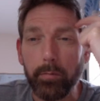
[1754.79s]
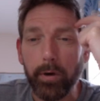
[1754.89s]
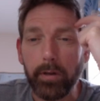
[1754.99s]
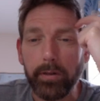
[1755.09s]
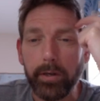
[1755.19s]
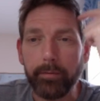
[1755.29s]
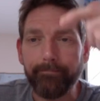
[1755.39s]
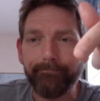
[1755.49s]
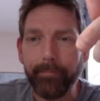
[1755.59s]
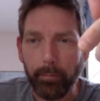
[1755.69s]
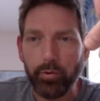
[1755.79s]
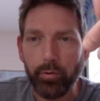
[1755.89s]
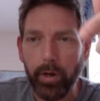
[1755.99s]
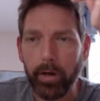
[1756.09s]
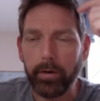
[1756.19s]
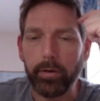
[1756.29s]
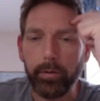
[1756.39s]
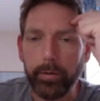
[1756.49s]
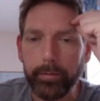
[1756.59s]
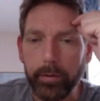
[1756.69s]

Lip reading: mind's eye, I'm showing you how to do it.